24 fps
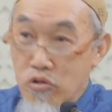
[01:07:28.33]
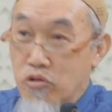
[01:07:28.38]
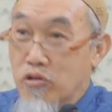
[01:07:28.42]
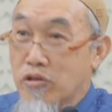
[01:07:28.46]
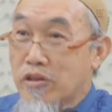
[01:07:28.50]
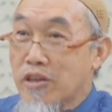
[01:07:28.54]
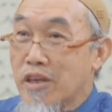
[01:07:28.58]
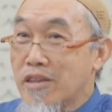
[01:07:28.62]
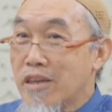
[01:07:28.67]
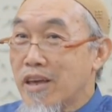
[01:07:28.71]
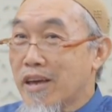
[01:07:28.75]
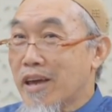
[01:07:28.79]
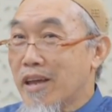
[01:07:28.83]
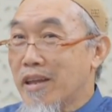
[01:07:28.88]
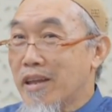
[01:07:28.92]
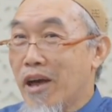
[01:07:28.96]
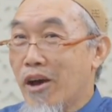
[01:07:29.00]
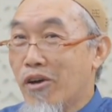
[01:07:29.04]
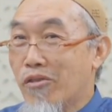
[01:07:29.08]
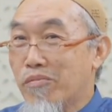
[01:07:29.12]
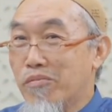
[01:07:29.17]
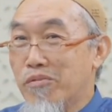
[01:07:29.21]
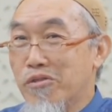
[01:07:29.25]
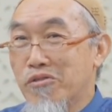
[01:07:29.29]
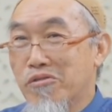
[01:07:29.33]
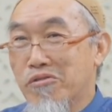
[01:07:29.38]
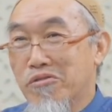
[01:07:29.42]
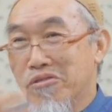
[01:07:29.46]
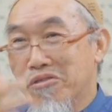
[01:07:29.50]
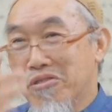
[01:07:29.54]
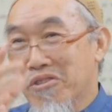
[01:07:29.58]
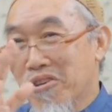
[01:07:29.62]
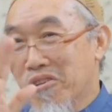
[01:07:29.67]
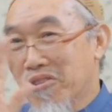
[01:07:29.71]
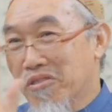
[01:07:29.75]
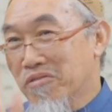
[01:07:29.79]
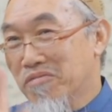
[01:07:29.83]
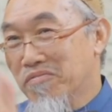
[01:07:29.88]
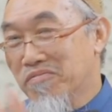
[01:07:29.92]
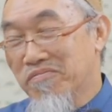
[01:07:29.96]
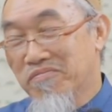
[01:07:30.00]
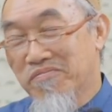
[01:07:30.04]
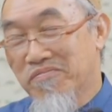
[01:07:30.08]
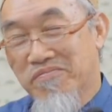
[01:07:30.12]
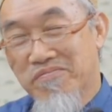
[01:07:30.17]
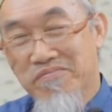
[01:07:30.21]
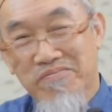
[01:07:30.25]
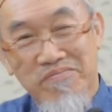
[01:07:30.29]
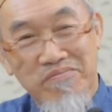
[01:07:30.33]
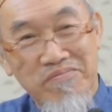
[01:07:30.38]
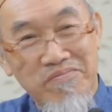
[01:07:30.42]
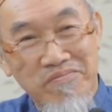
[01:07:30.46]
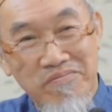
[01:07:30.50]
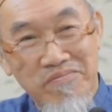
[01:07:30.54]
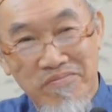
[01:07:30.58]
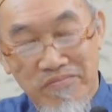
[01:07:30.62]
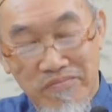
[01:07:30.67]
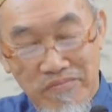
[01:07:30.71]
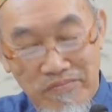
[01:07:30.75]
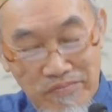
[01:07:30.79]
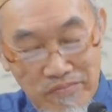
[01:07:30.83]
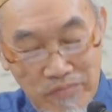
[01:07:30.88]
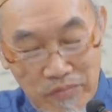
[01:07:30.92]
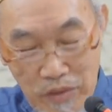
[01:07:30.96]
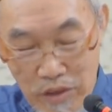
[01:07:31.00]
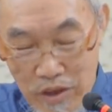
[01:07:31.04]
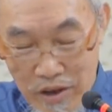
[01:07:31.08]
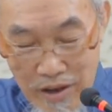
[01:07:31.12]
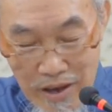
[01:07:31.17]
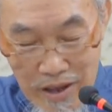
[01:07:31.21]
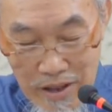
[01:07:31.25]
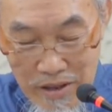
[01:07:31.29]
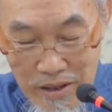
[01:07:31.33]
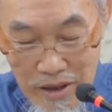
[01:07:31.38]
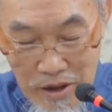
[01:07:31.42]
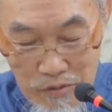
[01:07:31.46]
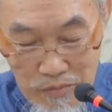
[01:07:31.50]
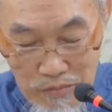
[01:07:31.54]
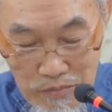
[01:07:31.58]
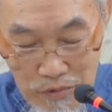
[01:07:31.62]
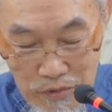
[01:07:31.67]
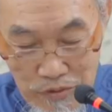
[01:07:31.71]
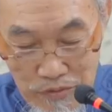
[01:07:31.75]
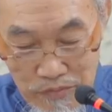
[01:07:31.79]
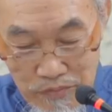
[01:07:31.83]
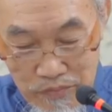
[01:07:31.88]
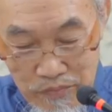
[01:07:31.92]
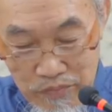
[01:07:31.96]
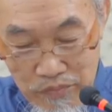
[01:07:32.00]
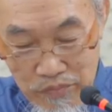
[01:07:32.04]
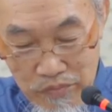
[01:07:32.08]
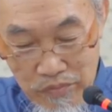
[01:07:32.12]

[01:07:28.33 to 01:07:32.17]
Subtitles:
Do you think they can help you? No. They can't help you.